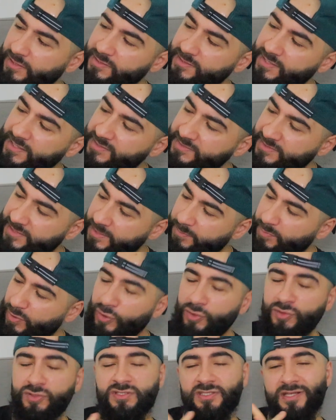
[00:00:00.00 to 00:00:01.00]
Yeezy
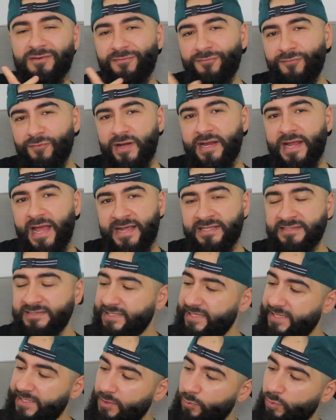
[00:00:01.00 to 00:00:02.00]
Boost
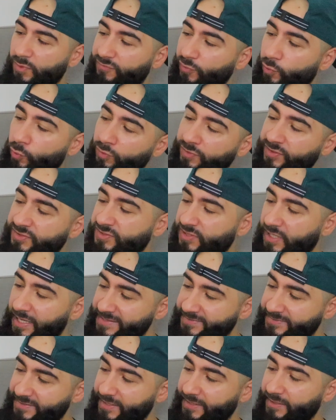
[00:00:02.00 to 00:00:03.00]
380 with all the
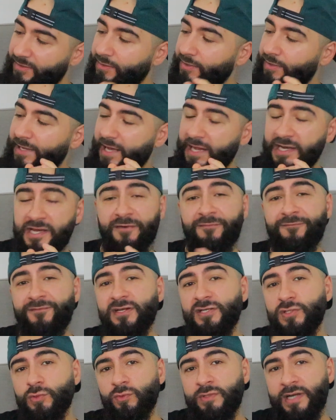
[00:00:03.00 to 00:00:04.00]
sizing. And the
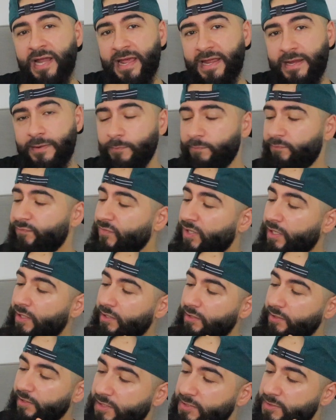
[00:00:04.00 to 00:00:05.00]
official name
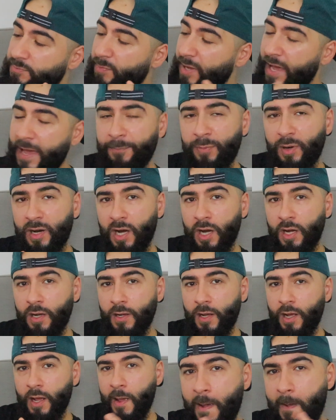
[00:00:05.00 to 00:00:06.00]
is Pepper,
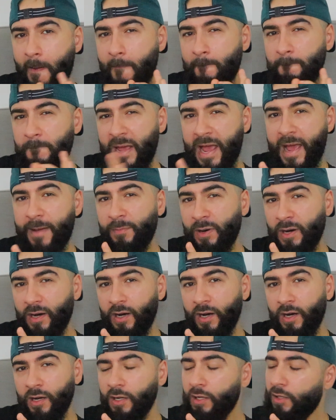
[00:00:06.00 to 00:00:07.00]

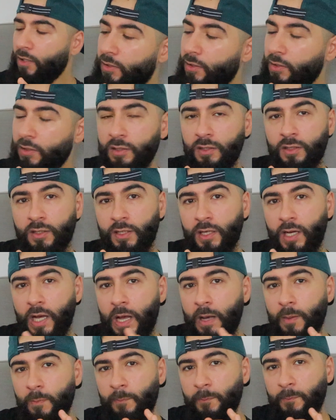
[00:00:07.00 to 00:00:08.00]
Pepper,
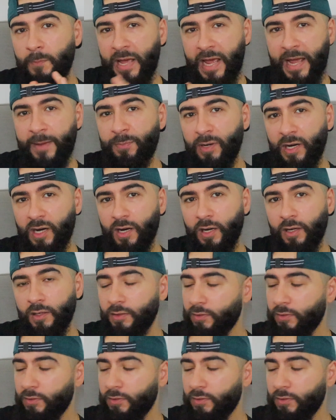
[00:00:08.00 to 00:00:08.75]
Pepper.